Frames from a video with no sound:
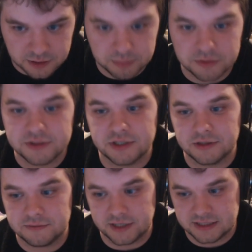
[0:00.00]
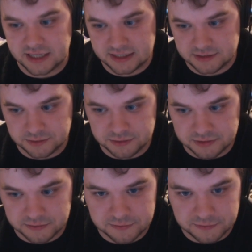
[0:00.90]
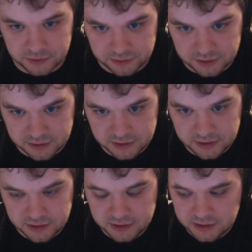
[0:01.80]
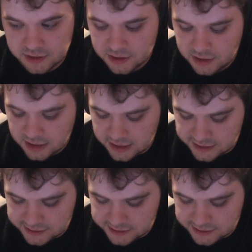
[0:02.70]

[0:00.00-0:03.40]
the fantastical even further. And,